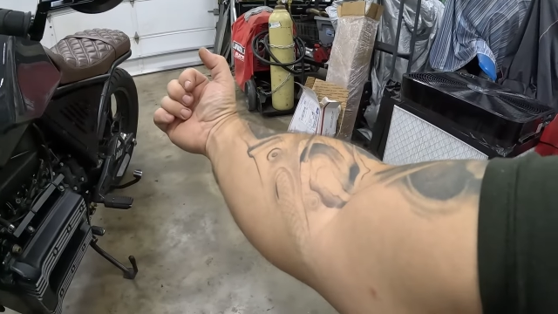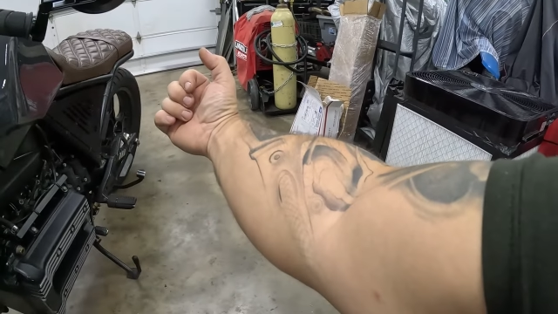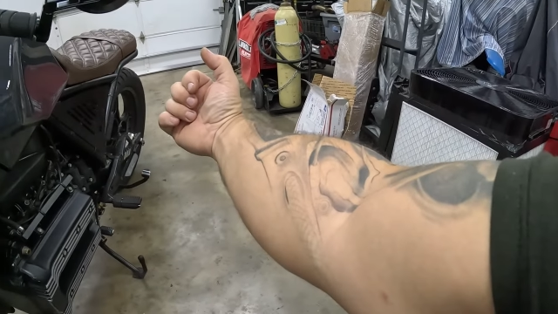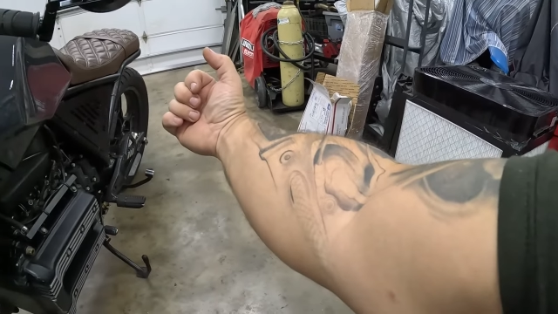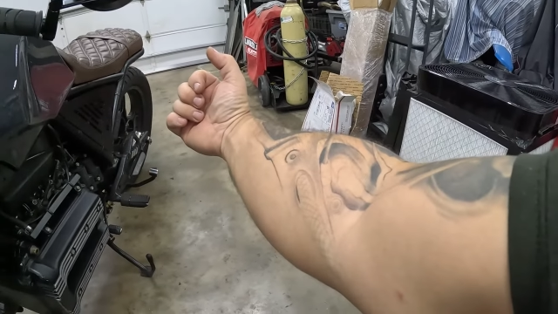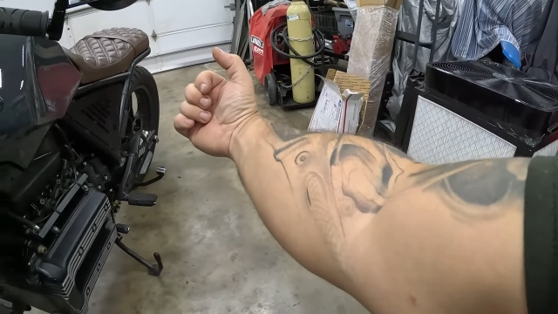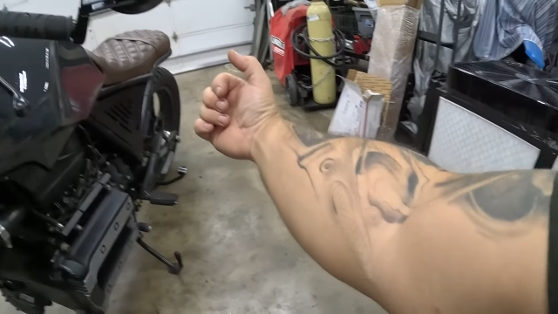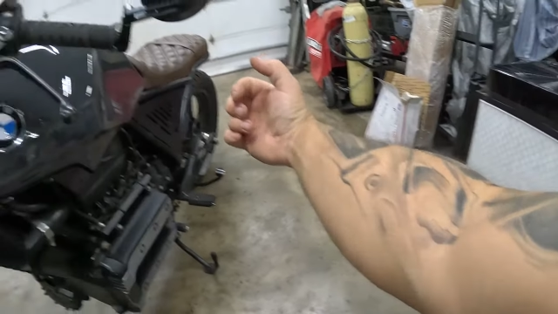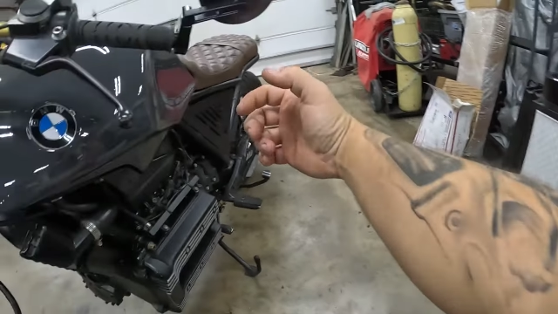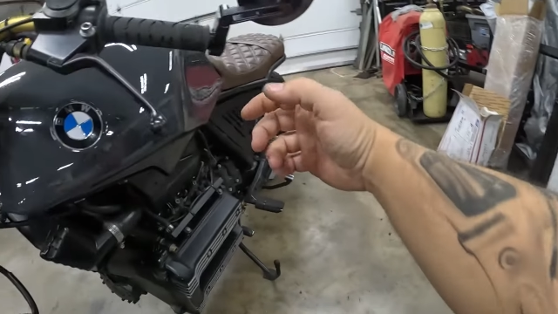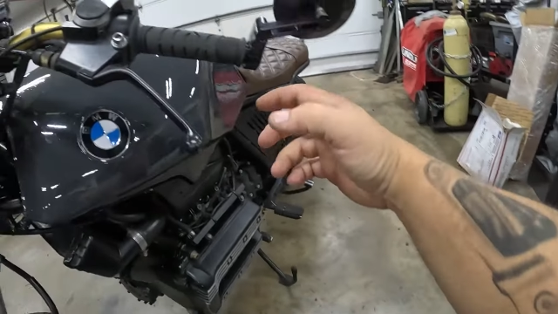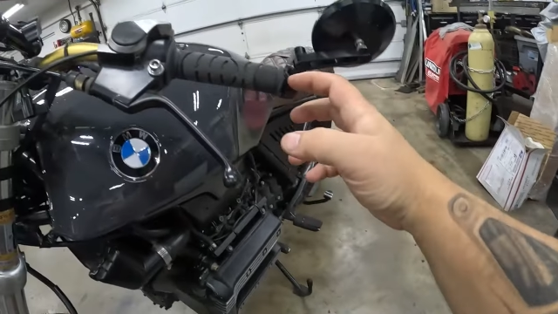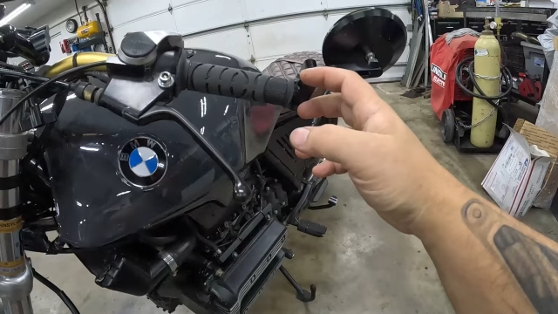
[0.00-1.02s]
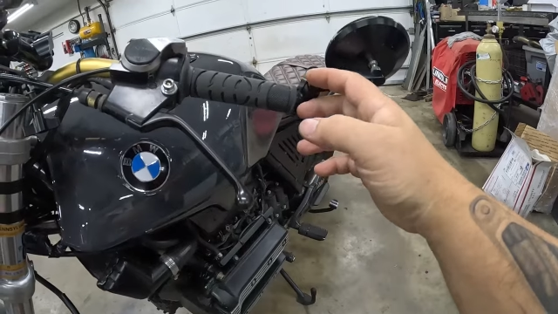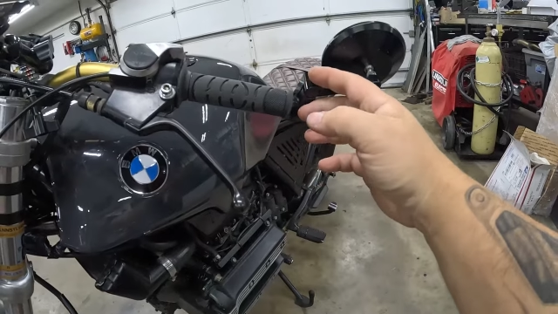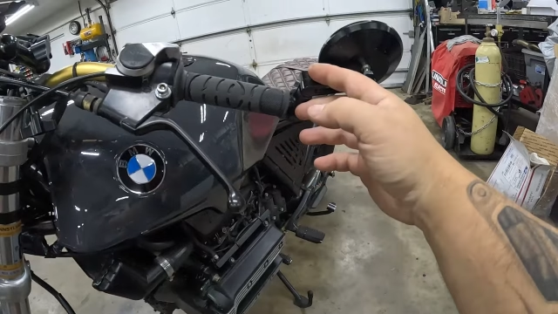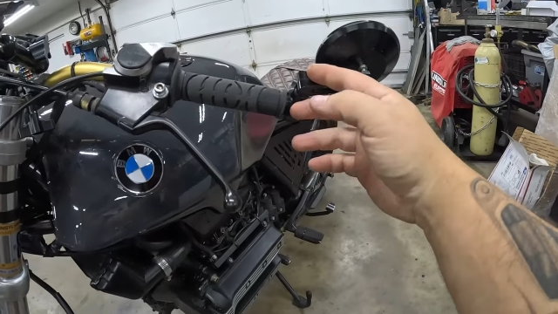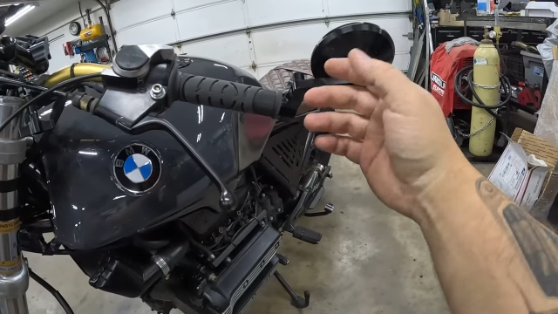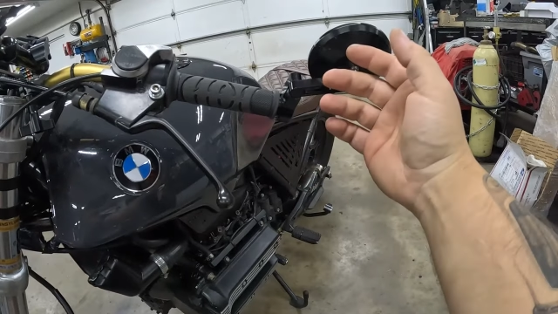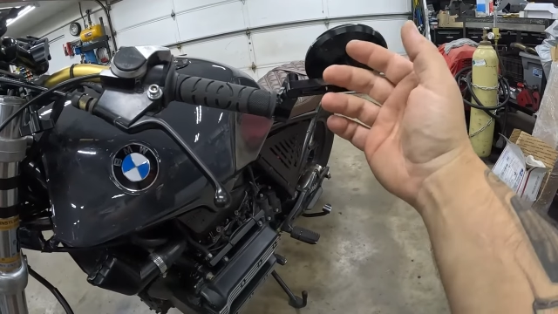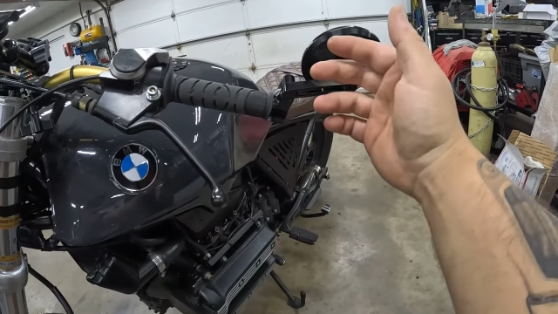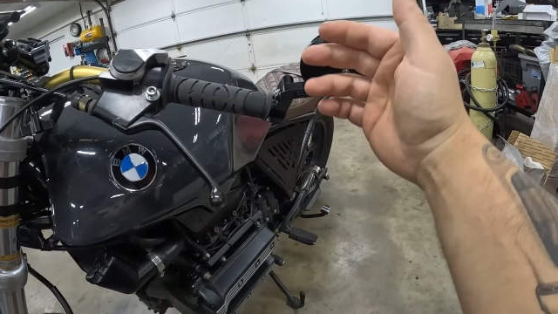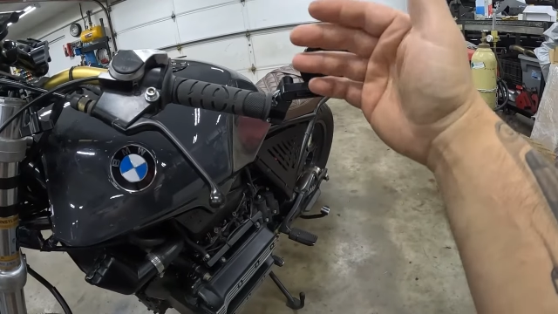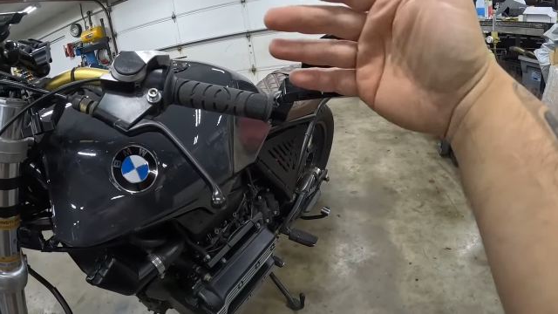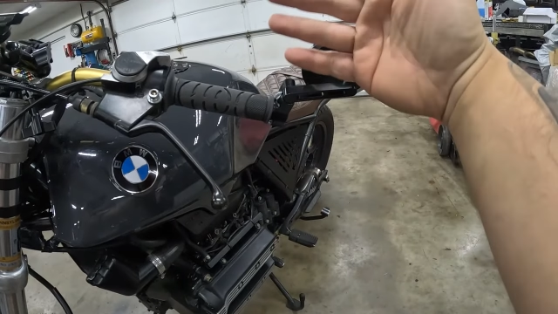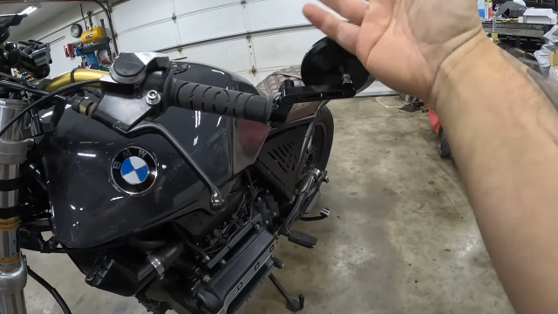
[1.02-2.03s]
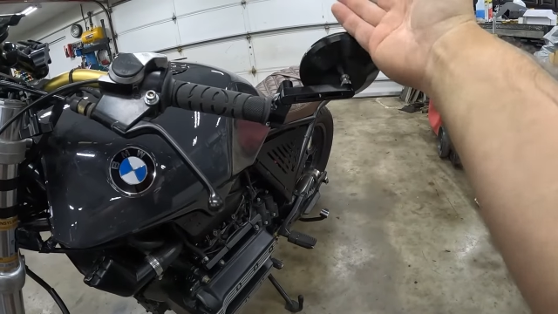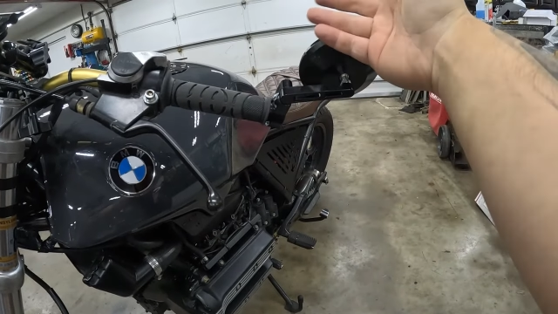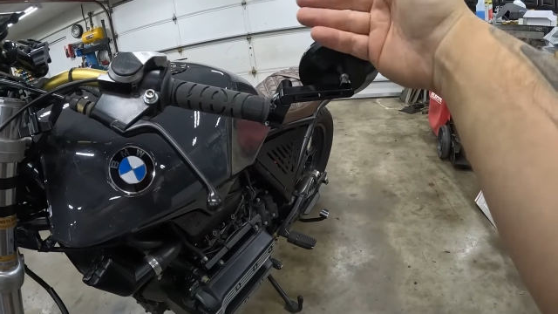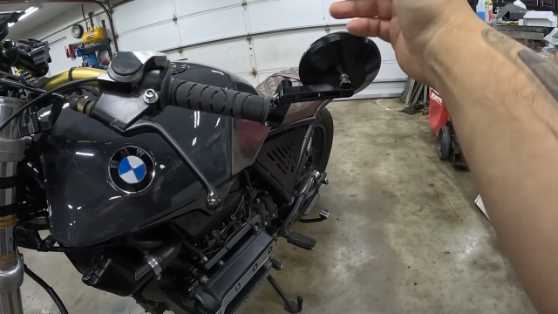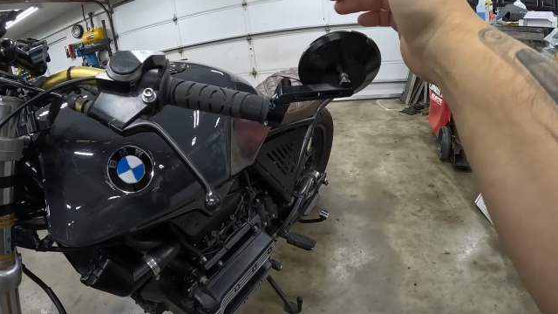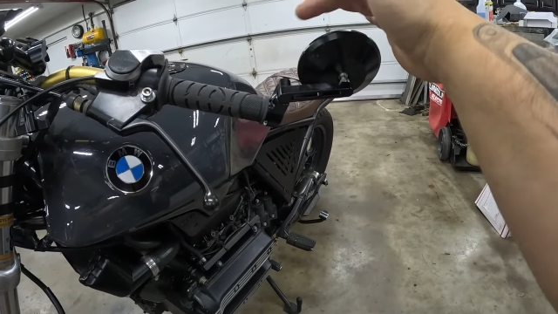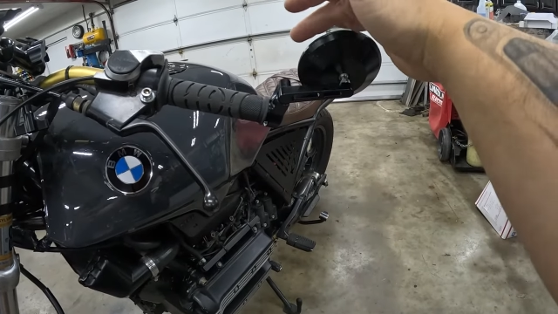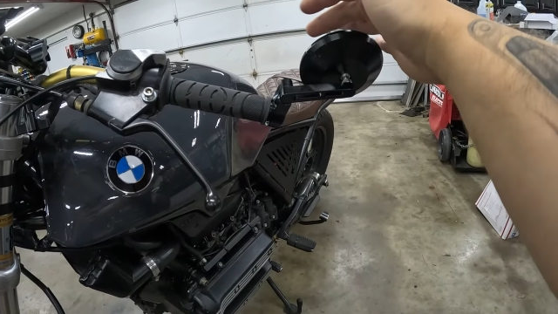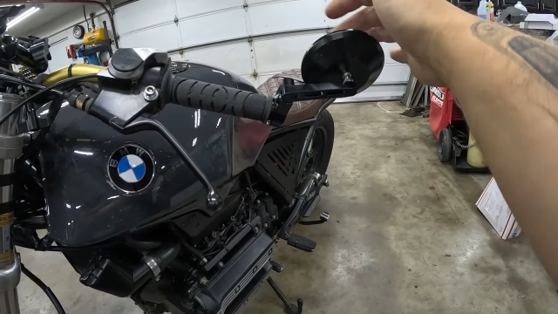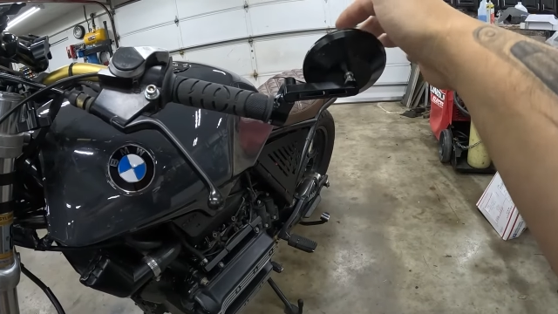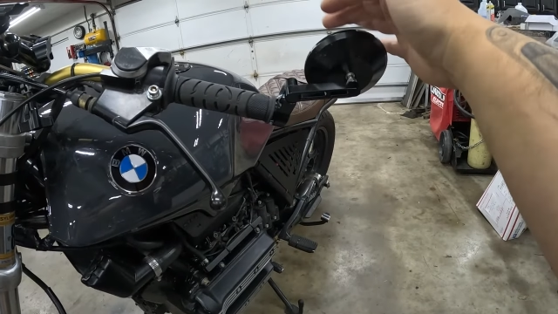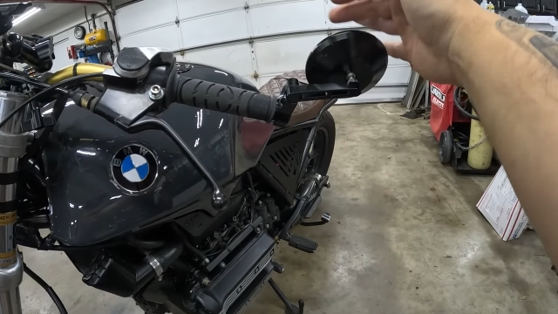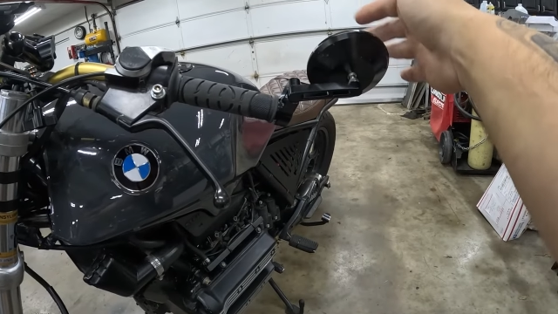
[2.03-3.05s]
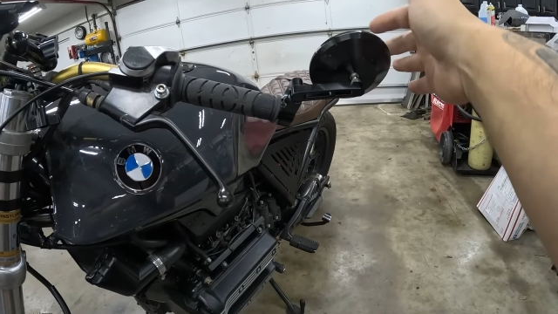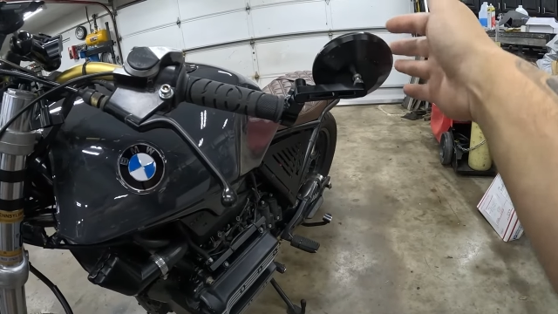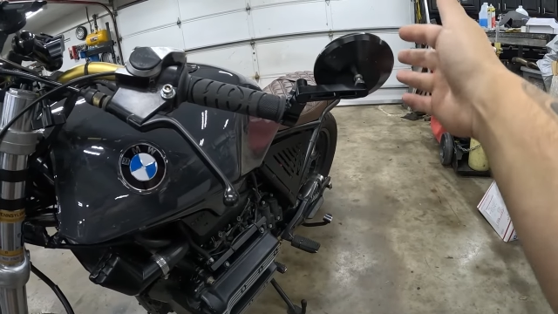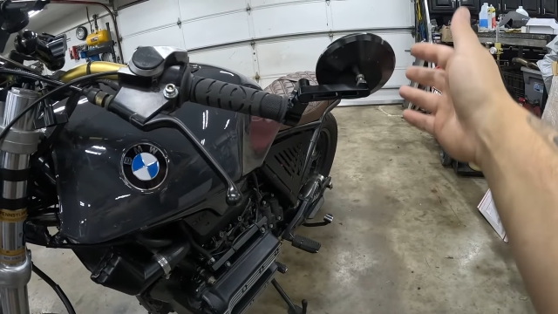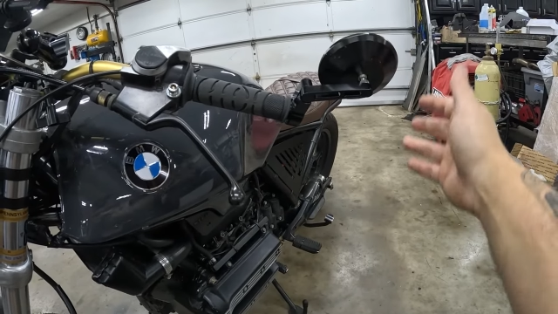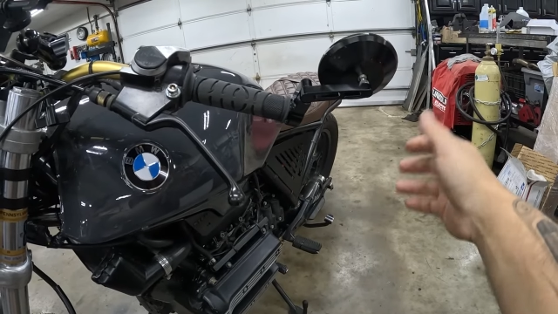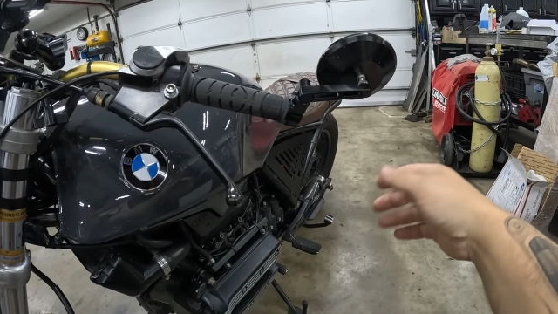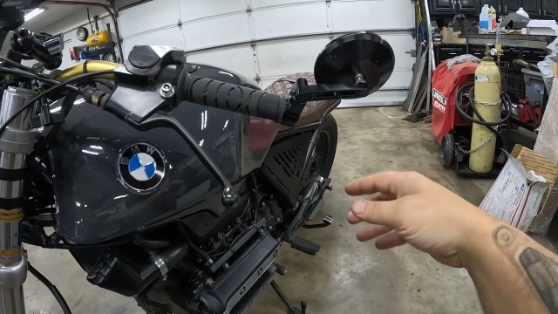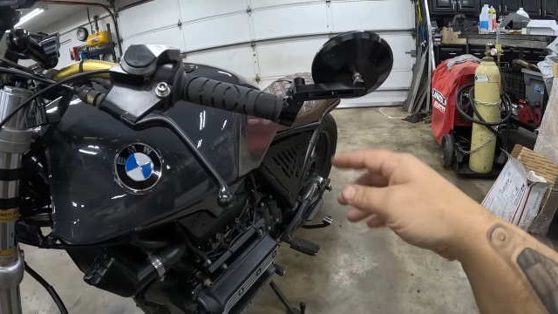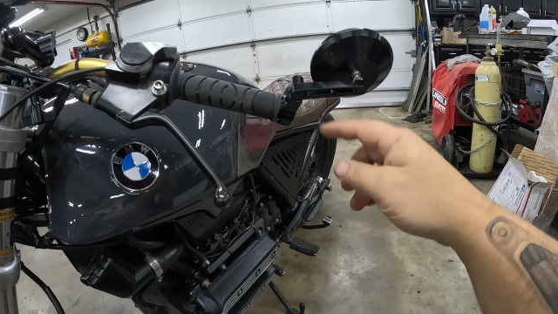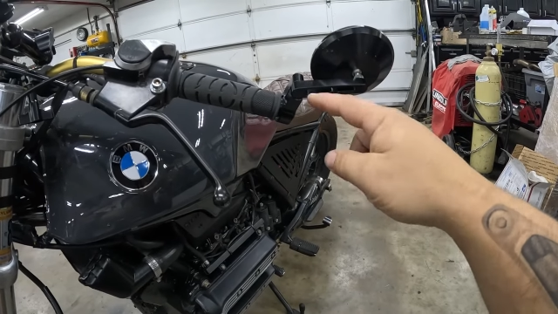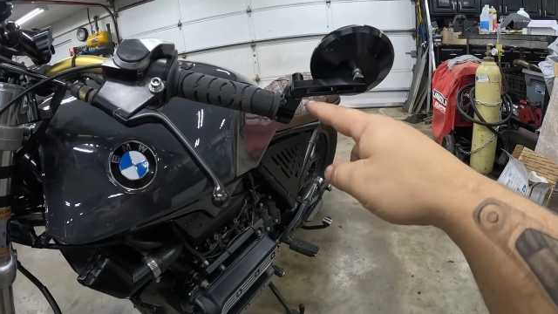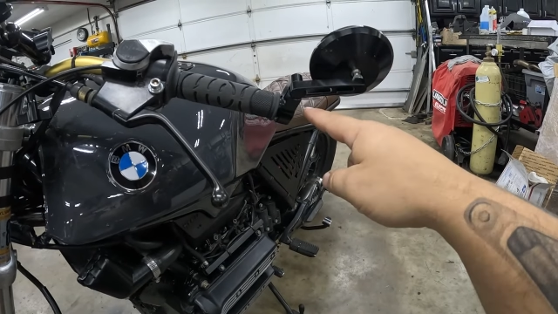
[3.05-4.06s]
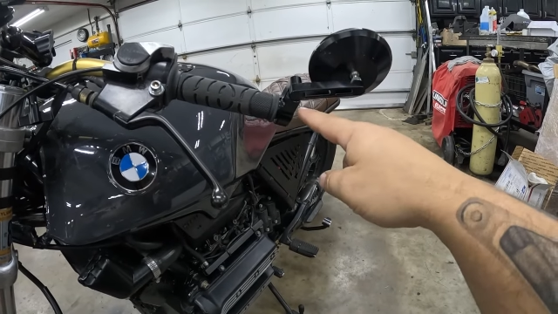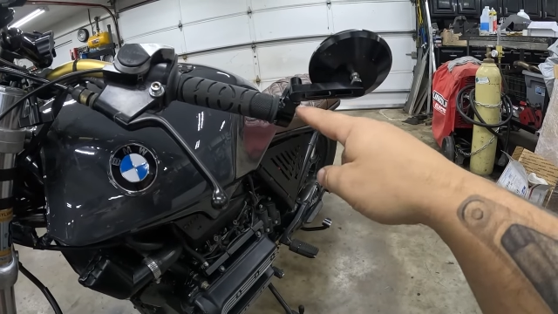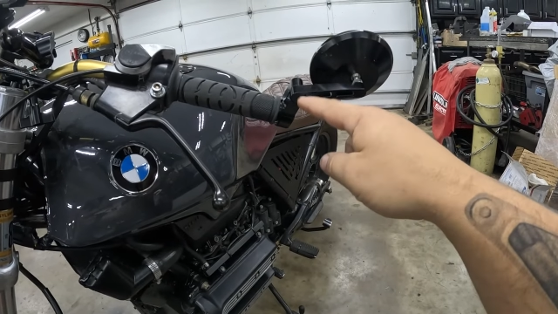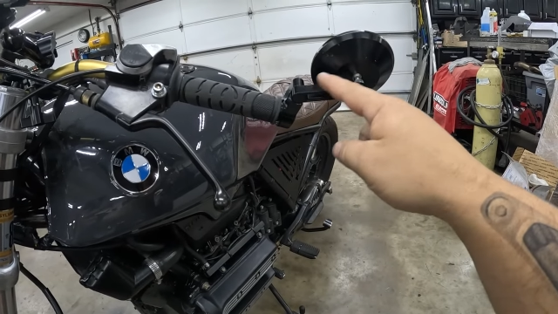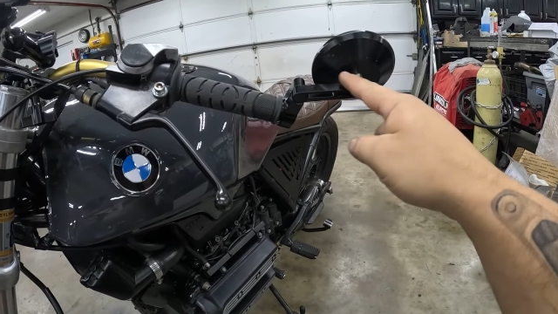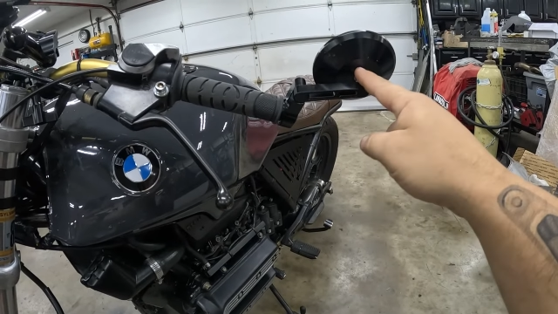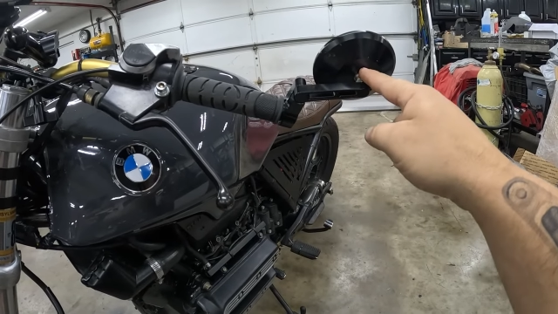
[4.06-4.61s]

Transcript: No face is visible, so there are no lips to read.